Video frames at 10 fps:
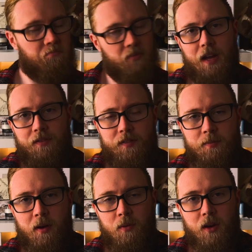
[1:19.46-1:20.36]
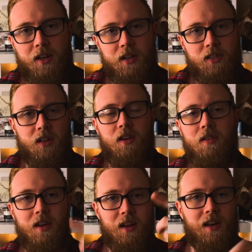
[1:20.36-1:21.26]
I haven't had to buy one, so
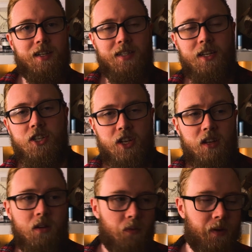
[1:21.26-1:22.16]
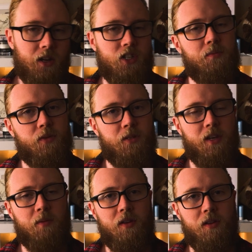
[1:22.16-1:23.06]
let's teach you. We're going to jump onto my
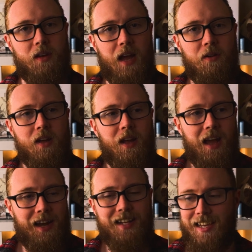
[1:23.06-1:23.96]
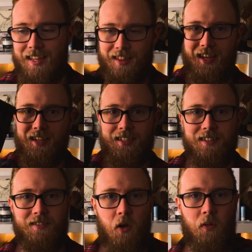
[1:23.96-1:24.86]
computer now and let's get this
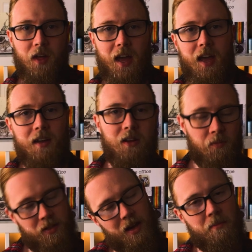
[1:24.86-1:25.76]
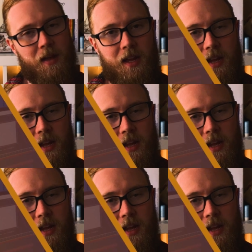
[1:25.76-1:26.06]
on there without making